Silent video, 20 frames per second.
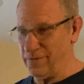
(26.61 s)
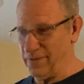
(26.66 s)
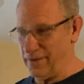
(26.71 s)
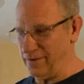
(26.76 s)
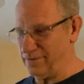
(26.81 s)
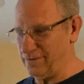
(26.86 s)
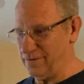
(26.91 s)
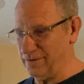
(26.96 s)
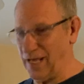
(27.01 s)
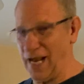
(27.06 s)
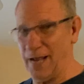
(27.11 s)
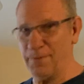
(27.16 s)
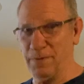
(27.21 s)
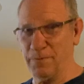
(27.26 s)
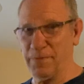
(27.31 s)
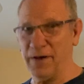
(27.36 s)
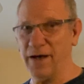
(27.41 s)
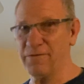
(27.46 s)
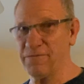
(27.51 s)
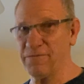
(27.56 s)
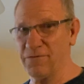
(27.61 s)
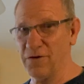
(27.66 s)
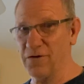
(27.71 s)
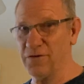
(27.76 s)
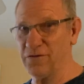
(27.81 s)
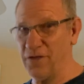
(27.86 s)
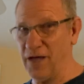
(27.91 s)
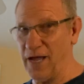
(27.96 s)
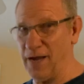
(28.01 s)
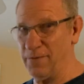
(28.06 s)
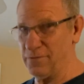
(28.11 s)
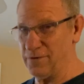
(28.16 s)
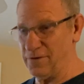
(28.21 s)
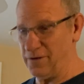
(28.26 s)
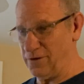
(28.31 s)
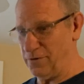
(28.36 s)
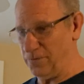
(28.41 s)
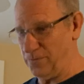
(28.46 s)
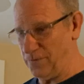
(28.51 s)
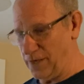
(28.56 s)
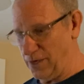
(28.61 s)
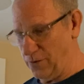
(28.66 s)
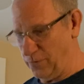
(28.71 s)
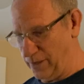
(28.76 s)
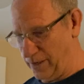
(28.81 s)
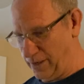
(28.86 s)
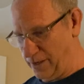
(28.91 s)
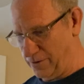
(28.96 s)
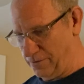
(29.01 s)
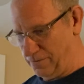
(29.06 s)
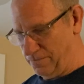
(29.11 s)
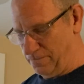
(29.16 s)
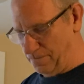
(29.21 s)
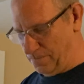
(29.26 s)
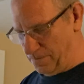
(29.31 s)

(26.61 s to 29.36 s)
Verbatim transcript: This is gonna be my first time too. Here we go